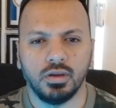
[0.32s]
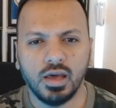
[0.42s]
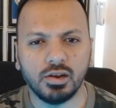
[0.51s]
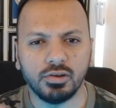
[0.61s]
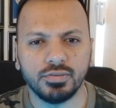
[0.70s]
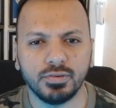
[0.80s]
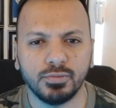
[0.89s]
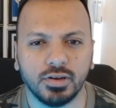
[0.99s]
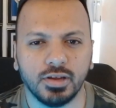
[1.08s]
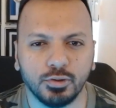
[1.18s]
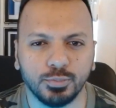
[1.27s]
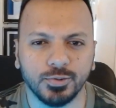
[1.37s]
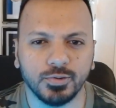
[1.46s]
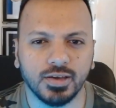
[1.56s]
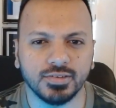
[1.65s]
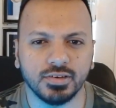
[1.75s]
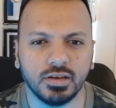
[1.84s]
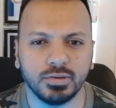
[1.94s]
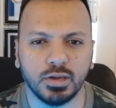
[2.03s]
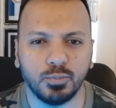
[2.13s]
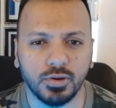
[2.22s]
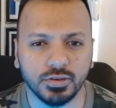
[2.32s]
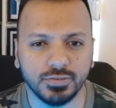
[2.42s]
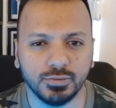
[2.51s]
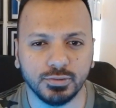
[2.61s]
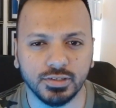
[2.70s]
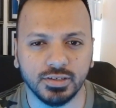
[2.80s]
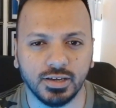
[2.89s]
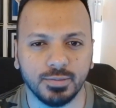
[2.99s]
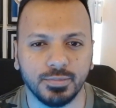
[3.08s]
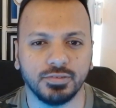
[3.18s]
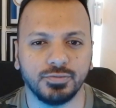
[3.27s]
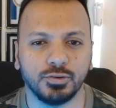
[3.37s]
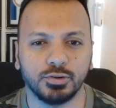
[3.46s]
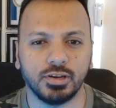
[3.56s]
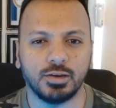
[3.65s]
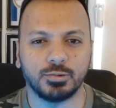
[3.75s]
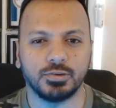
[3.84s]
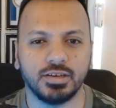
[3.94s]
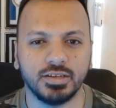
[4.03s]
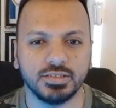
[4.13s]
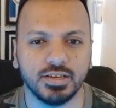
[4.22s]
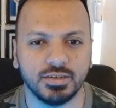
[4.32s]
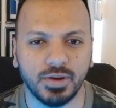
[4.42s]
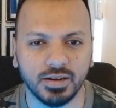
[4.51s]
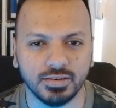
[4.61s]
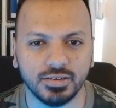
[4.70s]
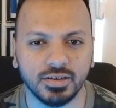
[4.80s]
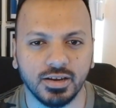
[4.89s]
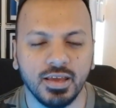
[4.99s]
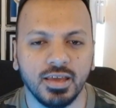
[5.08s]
Hello everyone, I hope you guys are having a wonderful day. I'm Arif, your Cloud Learning Journey Partner.